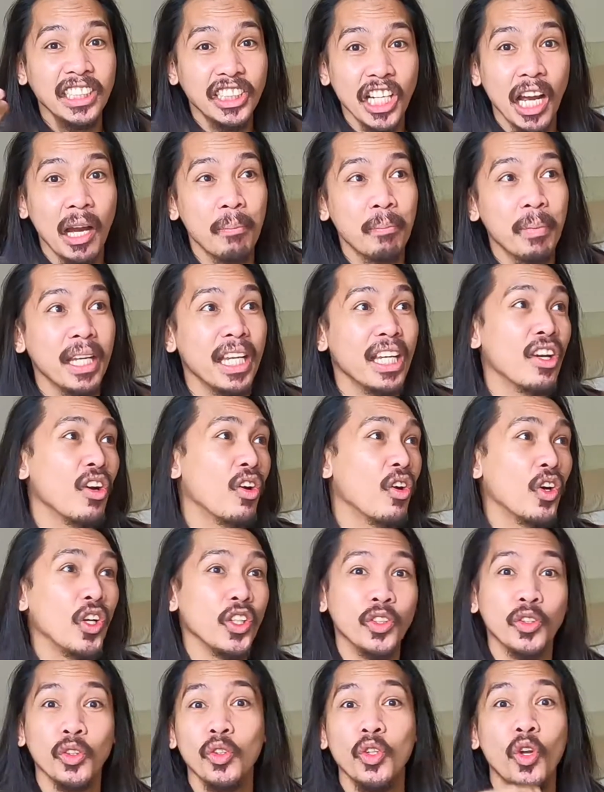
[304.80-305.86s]
shopping
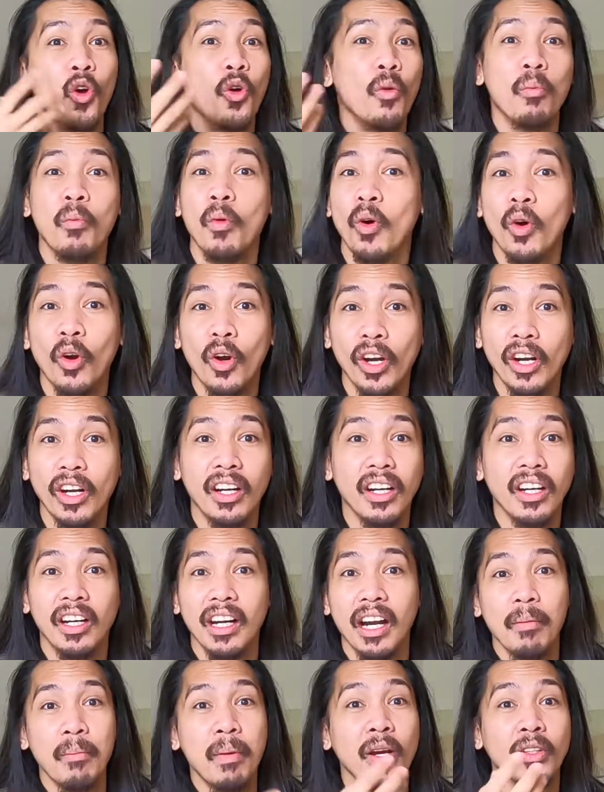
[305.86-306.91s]
or to know
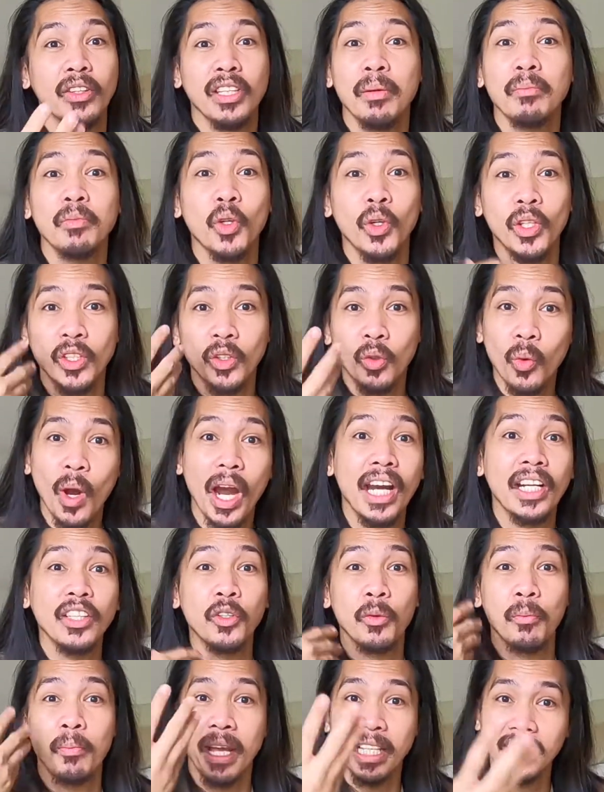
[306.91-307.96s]
more about them, to
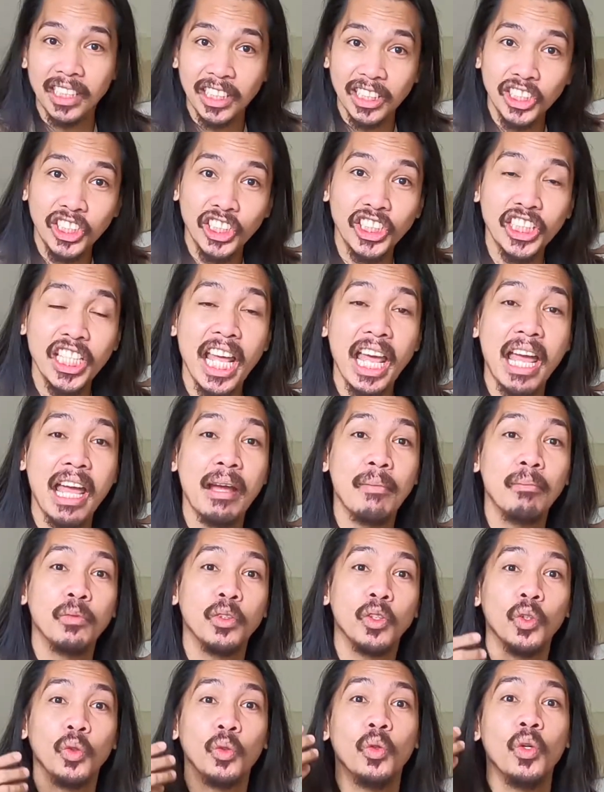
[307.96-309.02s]
inquire, to message
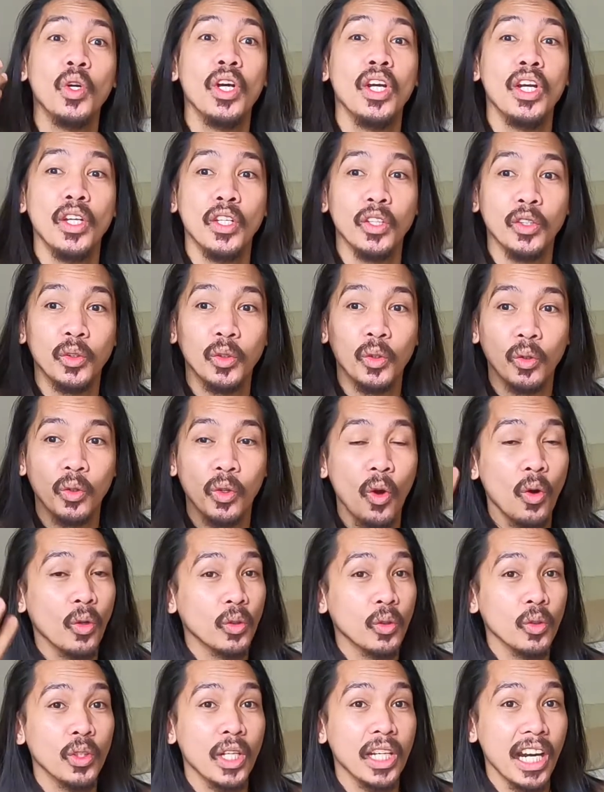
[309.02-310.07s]
them, to go
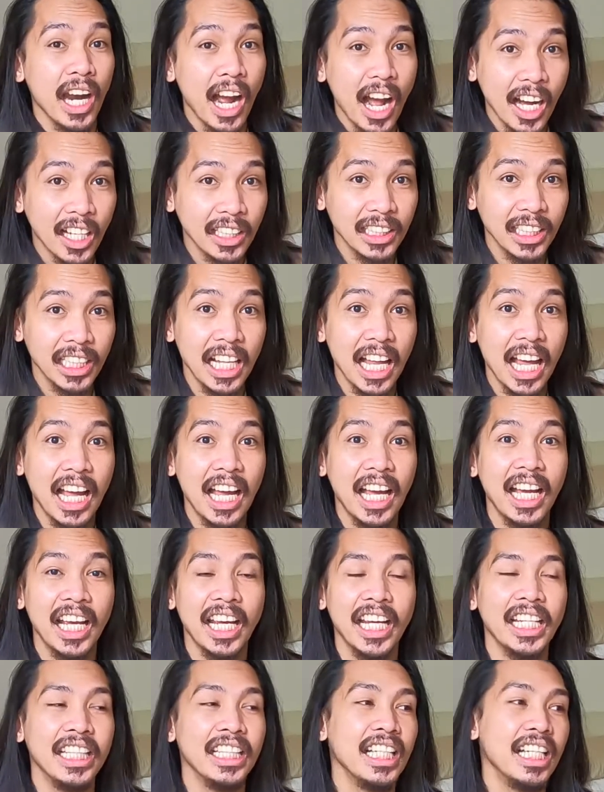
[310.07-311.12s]
to their
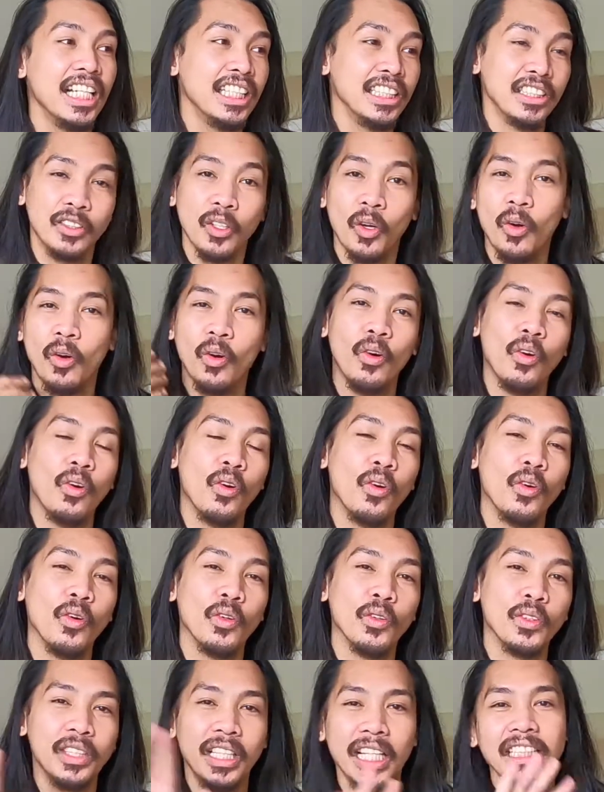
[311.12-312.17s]
hotline.
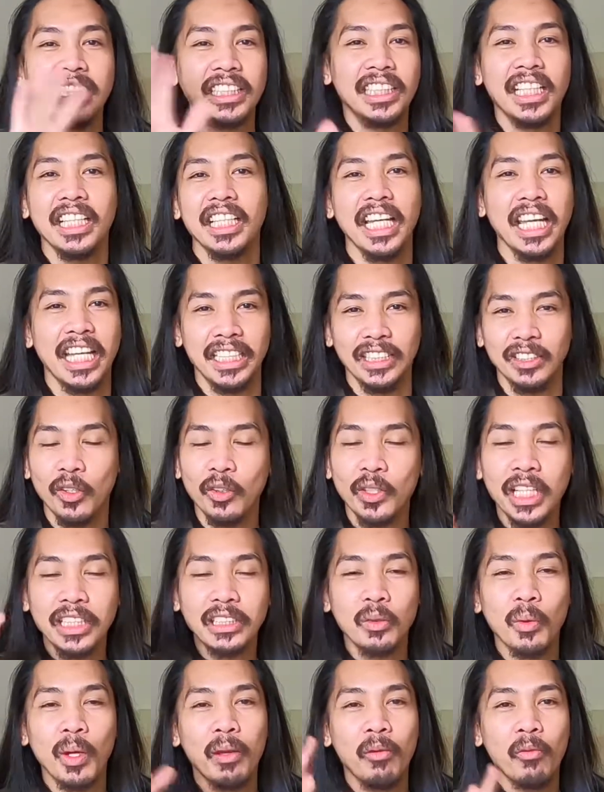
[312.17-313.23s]
So that's the thing. So
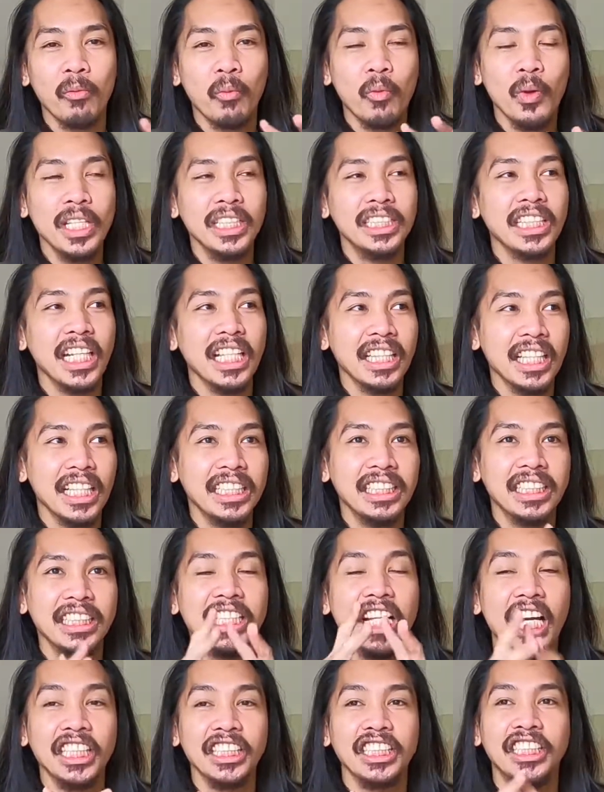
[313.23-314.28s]
that's why WeChat is
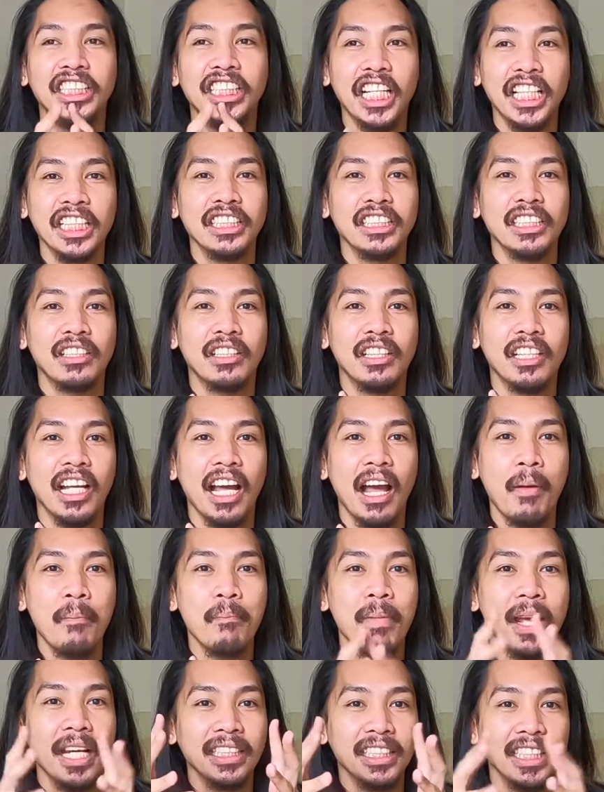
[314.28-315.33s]
not just a
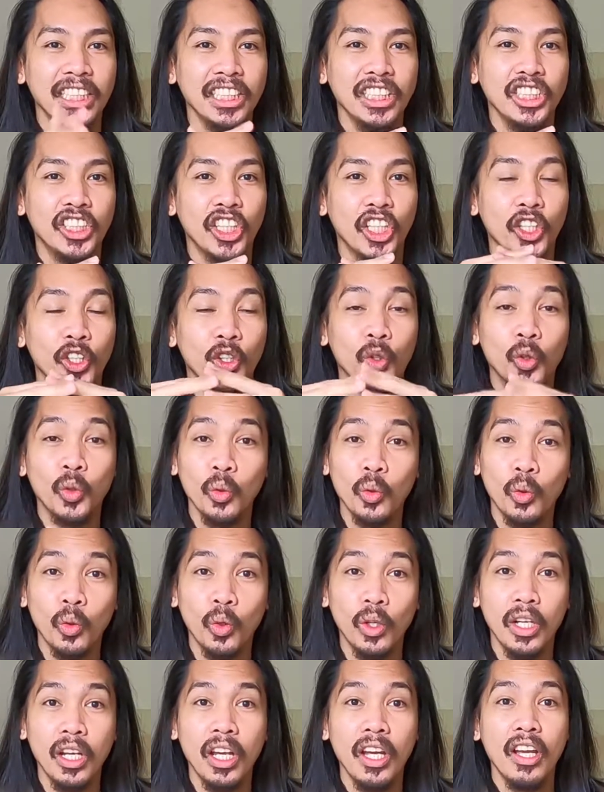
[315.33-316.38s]
messenger
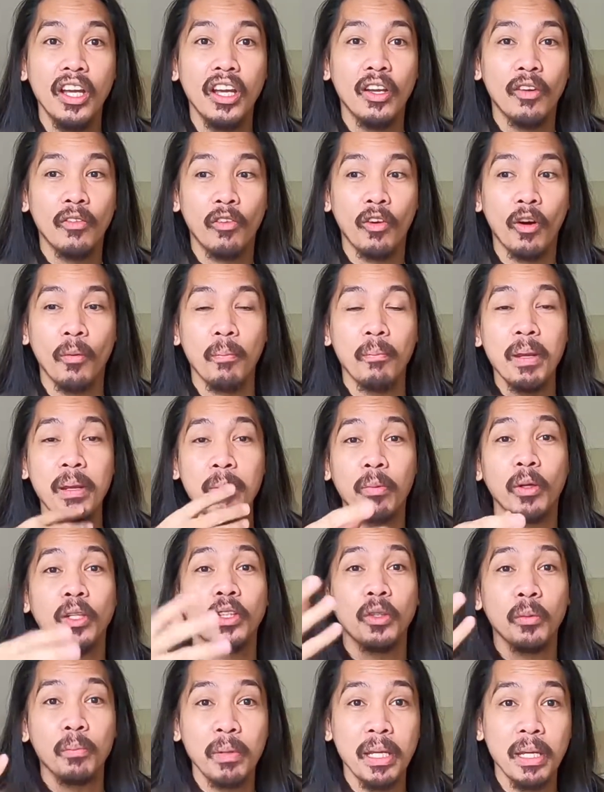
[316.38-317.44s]
tool for people
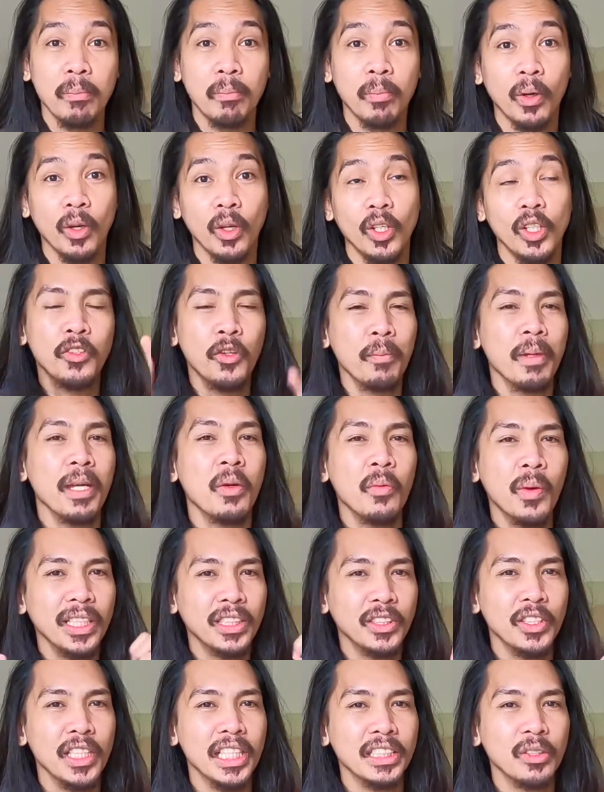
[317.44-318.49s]
to people. The big
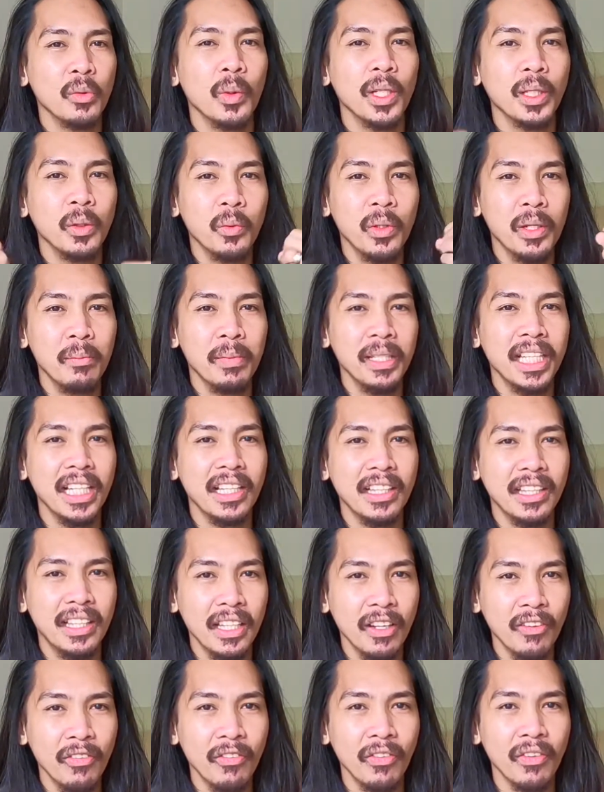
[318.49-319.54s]
question is, what will be the
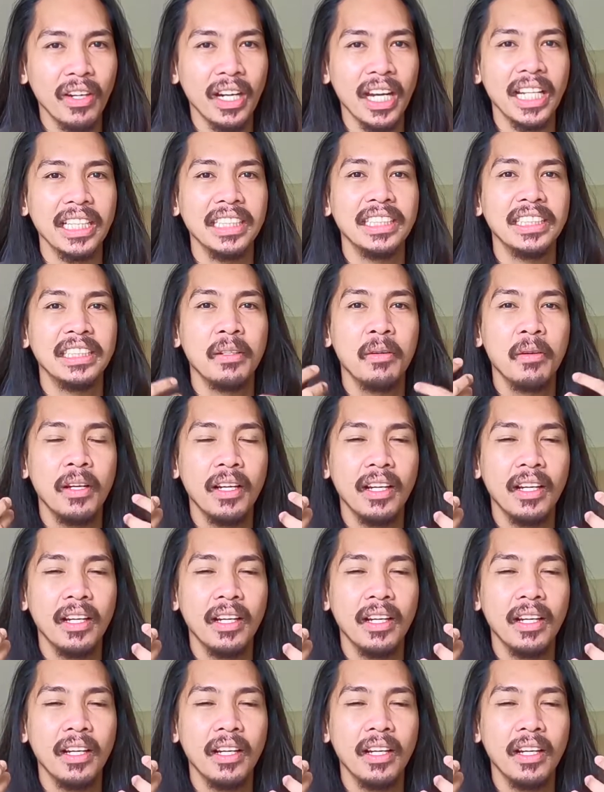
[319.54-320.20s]
difference